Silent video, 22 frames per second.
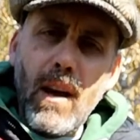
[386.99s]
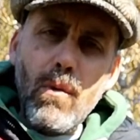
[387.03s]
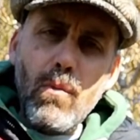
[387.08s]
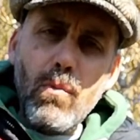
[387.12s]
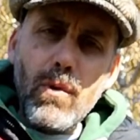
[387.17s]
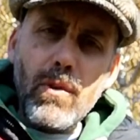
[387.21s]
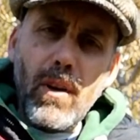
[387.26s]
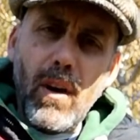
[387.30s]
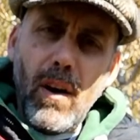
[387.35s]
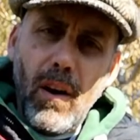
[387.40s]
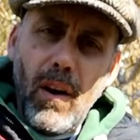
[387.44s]

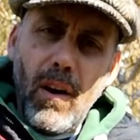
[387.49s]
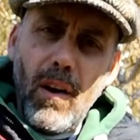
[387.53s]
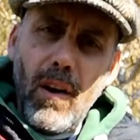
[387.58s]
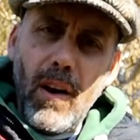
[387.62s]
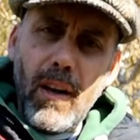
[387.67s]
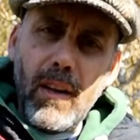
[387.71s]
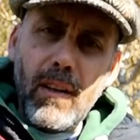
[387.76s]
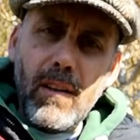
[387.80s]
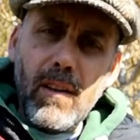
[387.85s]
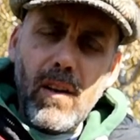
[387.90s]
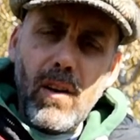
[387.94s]
would
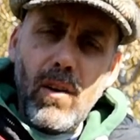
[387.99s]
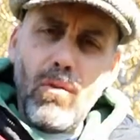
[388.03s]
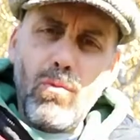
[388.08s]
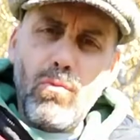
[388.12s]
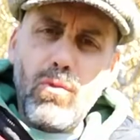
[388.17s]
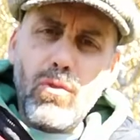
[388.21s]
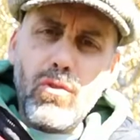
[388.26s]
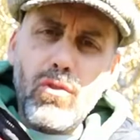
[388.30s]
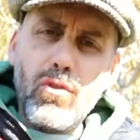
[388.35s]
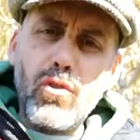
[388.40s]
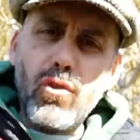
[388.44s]
I
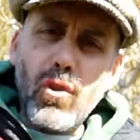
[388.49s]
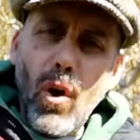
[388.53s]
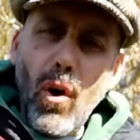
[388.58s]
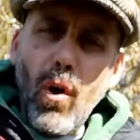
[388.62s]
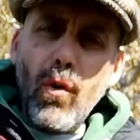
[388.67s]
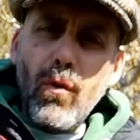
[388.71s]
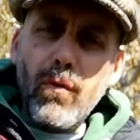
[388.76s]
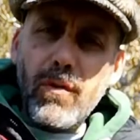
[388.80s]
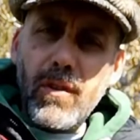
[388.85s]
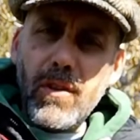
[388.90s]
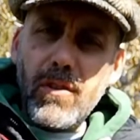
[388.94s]

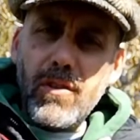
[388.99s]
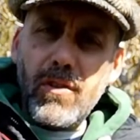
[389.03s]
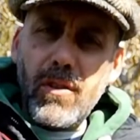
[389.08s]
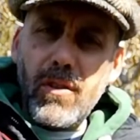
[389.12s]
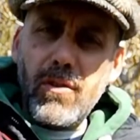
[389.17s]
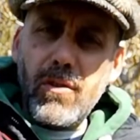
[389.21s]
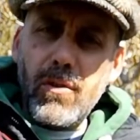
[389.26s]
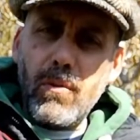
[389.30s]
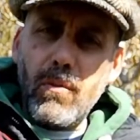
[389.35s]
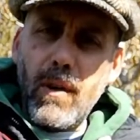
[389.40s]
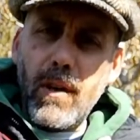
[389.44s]
resolve this
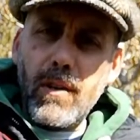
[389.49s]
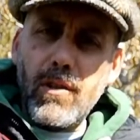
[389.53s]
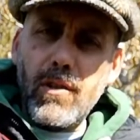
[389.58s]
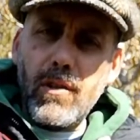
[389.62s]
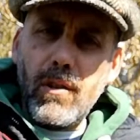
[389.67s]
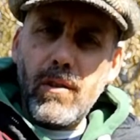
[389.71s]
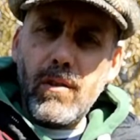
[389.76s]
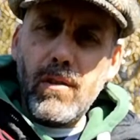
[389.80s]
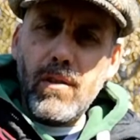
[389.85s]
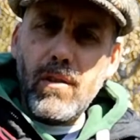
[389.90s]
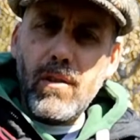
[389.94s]

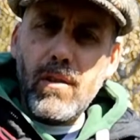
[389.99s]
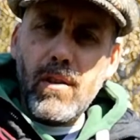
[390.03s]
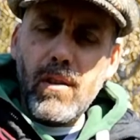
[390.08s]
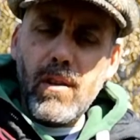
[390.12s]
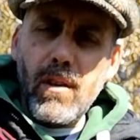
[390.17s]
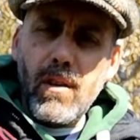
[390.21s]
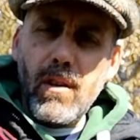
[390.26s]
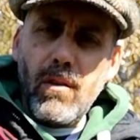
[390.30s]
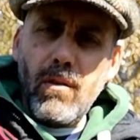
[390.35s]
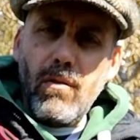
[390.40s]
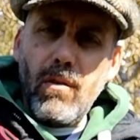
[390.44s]
situation,
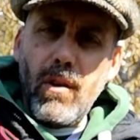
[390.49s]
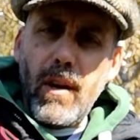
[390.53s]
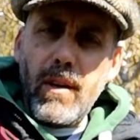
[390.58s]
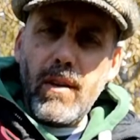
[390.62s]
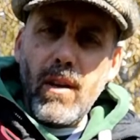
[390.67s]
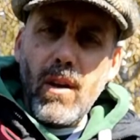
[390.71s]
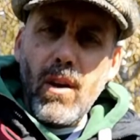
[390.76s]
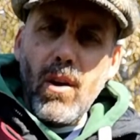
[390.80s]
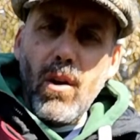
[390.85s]
right?